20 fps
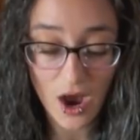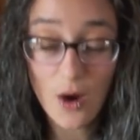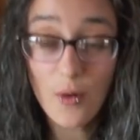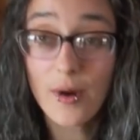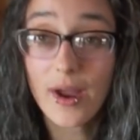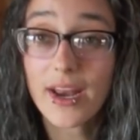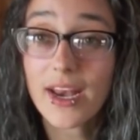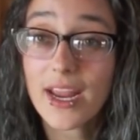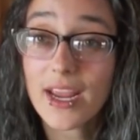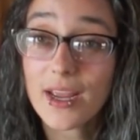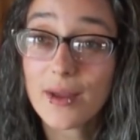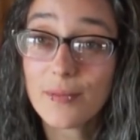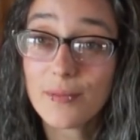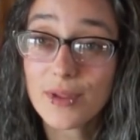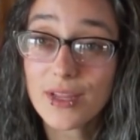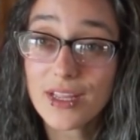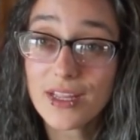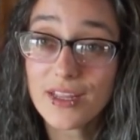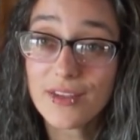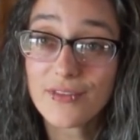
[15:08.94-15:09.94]
Oh, and I
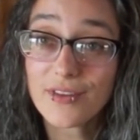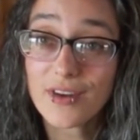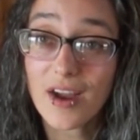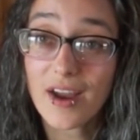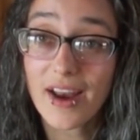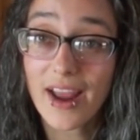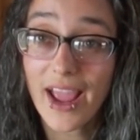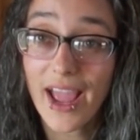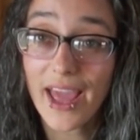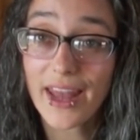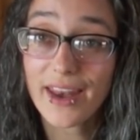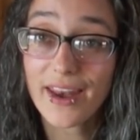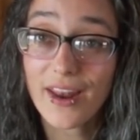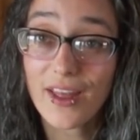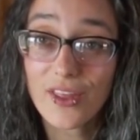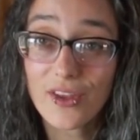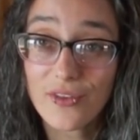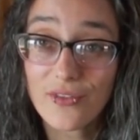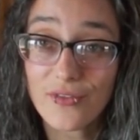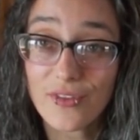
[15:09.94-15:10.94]
completely forgot I had
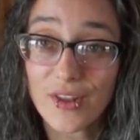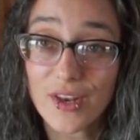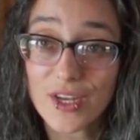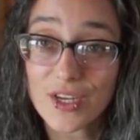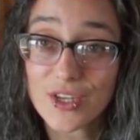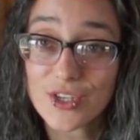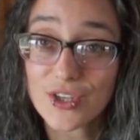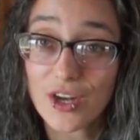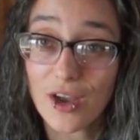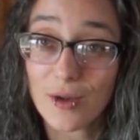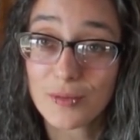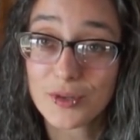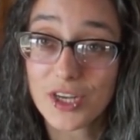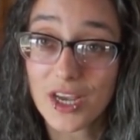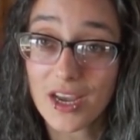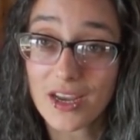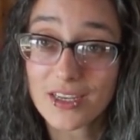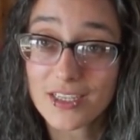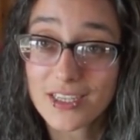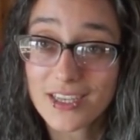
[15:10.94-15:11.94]
another finished
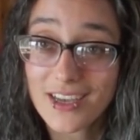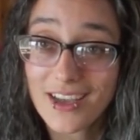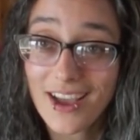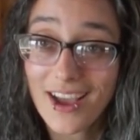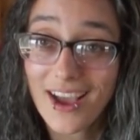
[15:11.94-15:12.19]
object.